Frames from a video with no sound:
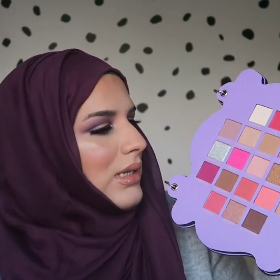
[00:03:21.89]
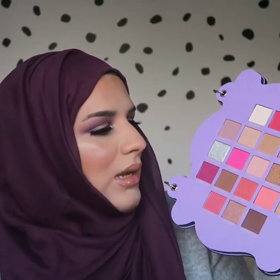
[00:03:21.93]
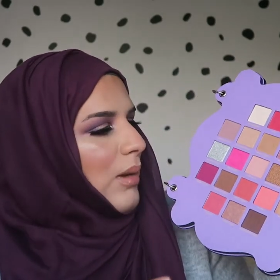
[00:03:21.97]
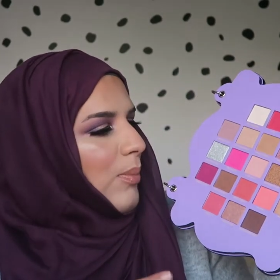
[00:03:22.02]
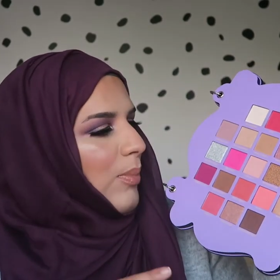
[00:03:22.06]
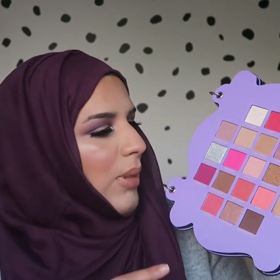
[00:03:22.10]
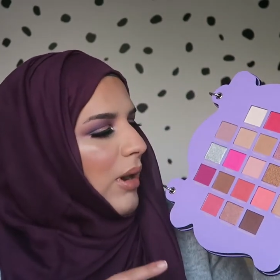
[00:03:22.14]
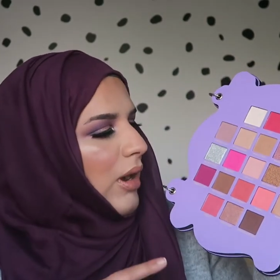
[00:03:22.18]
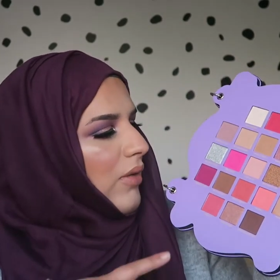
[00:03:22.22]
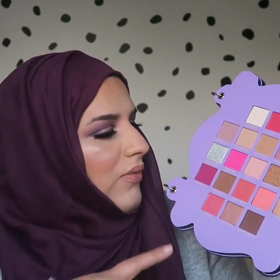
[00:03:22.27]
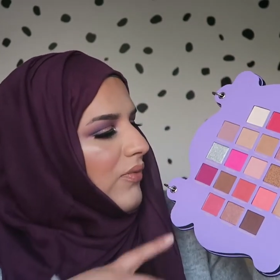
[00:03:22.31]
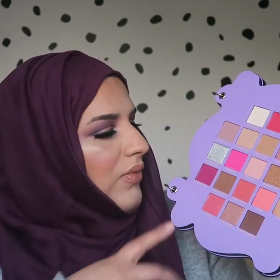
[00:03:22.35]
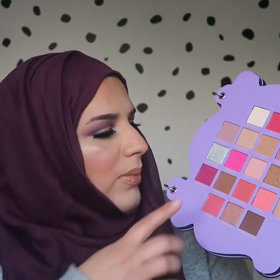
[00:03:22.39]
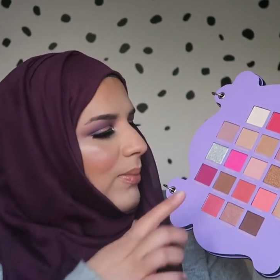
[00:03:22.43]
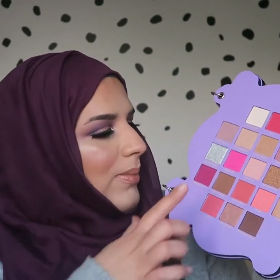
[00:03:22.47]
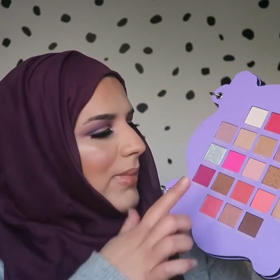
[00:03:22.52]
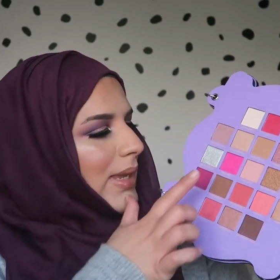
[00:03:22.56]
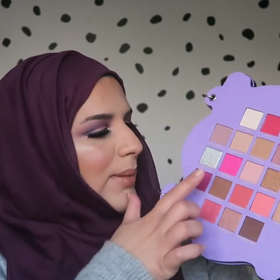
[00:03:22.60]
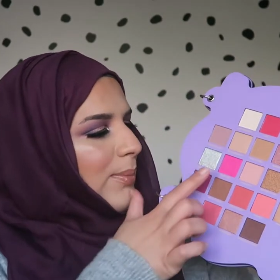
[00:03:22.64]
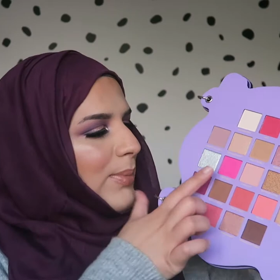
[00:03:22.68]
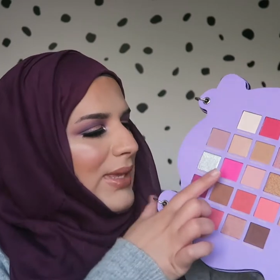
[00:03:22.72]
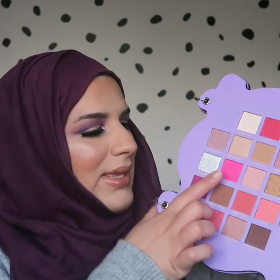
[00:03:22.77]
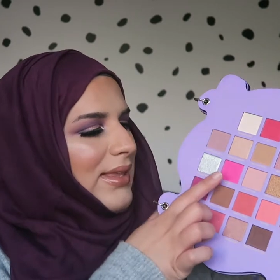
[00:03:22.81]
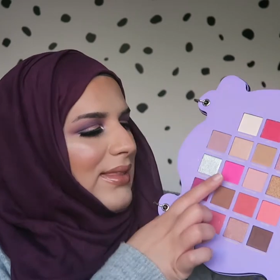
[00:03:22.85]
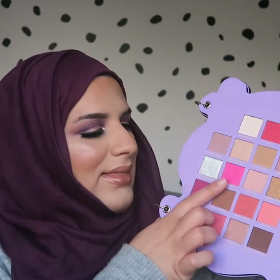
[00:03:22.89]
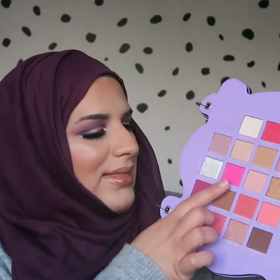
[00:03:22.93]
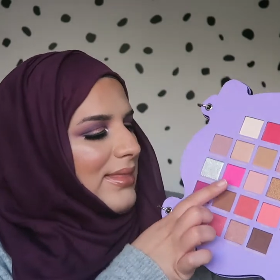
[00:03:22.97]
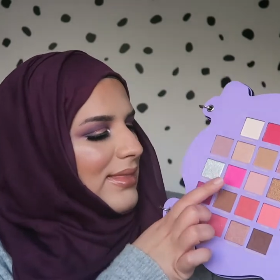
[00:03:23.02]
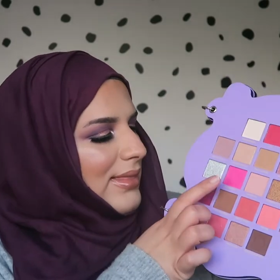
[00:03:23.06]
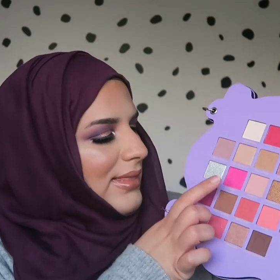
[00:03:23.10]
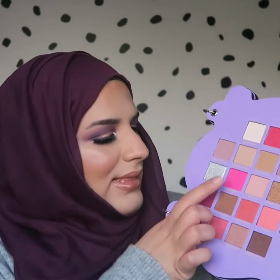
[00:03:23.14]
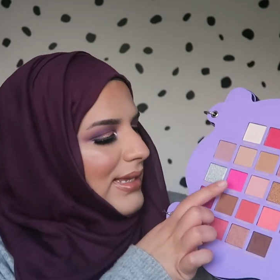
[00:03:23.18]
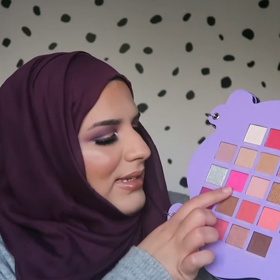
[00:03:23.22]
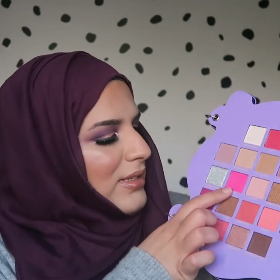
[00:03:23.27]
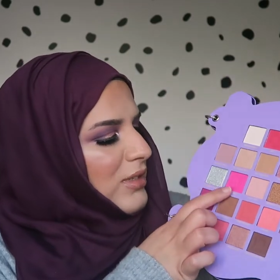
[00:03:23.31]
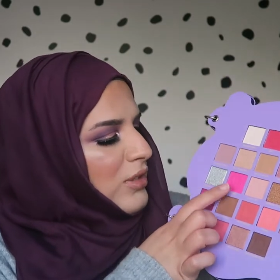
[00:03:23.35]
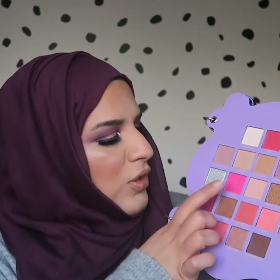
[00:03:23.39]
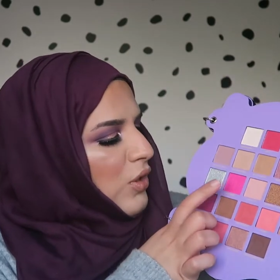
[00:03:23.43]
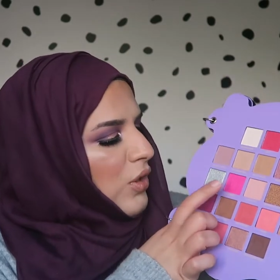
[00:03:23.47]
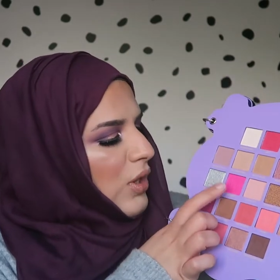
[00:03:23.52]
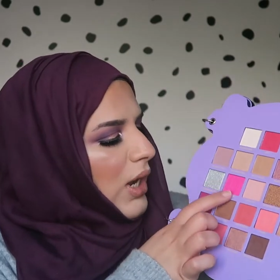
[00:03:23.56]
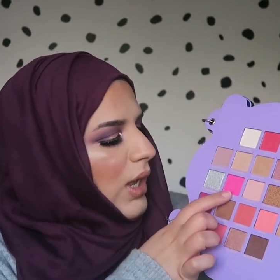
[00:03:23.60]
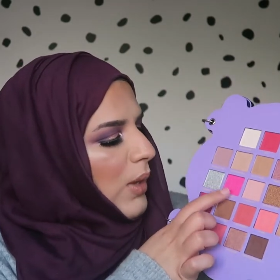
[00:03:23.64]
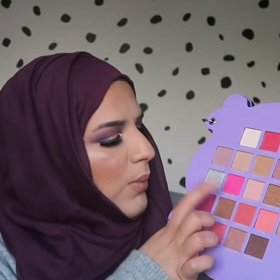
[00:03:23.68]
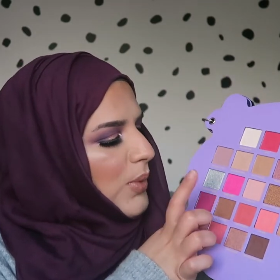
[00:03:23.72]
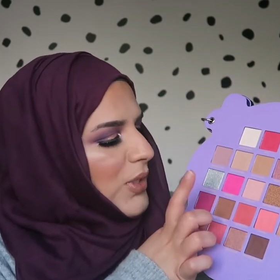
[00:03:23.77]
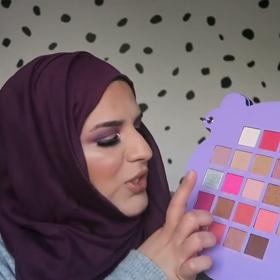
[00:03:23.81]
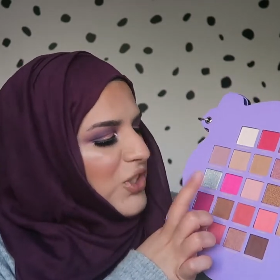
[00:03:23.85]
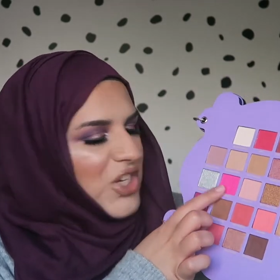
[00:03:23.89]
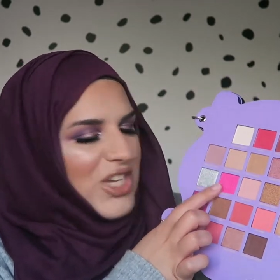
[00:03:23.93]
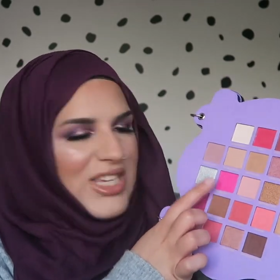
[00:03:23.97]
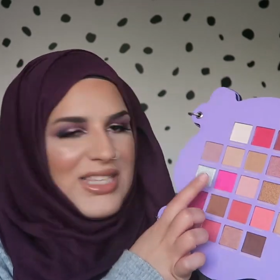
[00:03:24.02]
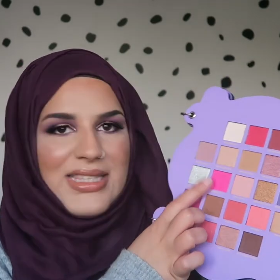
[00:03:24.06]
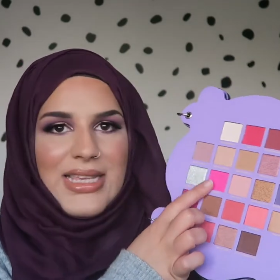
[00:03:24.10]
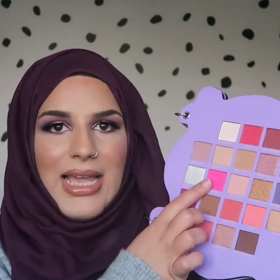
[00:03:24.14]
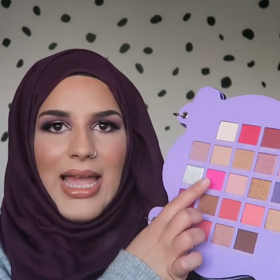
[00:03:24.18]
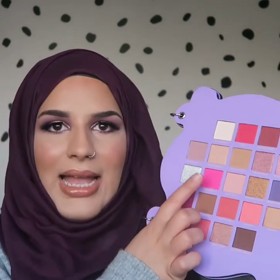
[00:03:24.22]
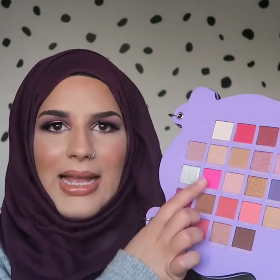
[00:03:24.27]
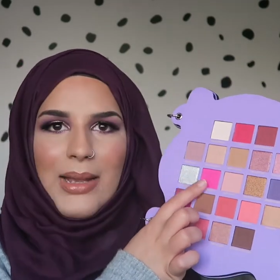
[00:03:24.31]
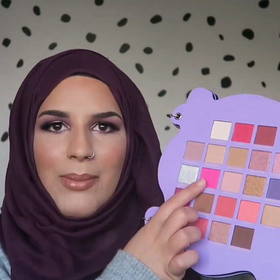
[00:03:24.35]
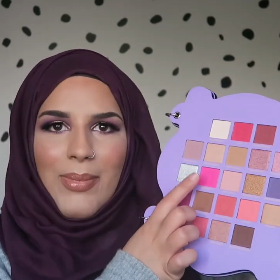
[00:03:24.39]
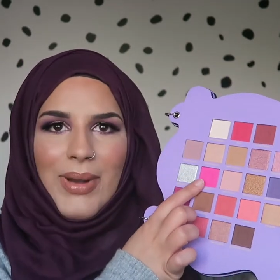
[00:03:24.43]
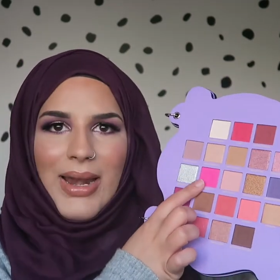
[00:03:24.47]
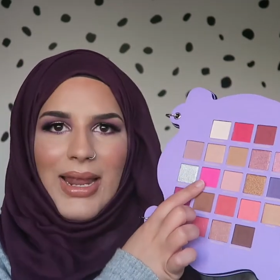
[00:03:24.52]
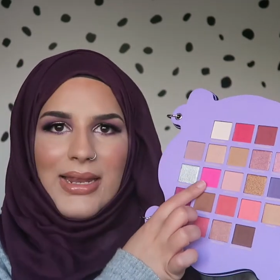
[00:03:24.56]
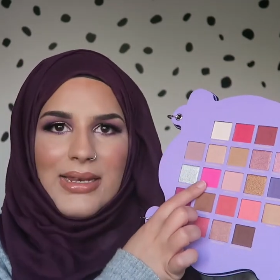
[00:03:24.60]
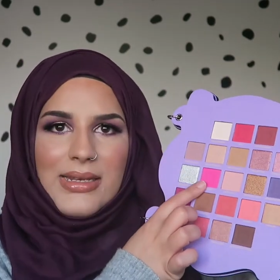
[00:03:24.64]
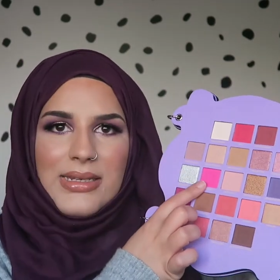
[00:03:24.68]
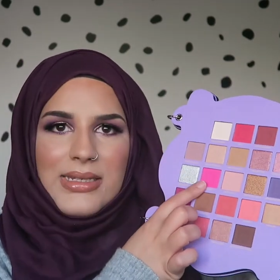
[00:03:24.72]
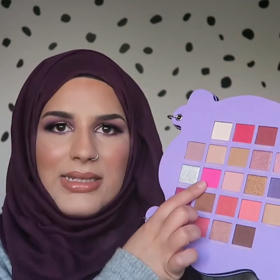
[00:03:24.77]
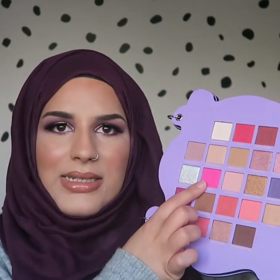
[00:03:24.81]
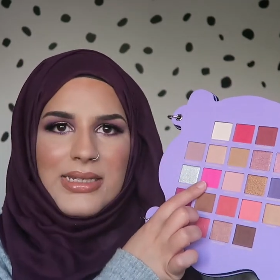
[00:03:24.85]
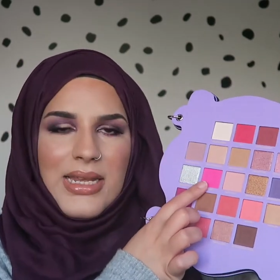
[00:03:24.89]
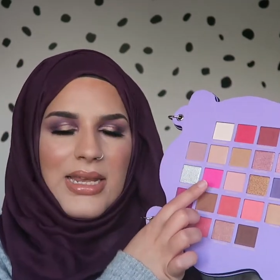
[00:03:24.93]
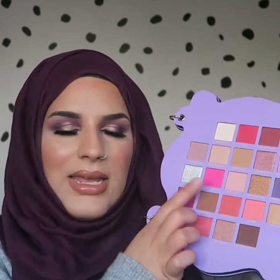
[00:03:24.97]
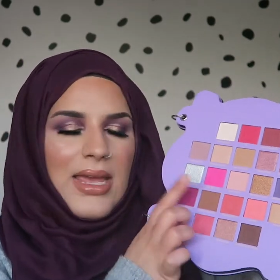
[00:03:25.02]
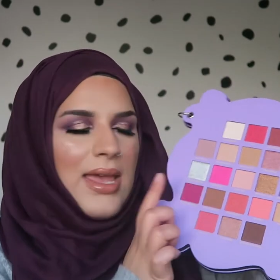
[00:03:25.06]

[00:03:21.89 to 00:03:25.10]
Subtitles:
apart from maybe this colour, which is eggplant.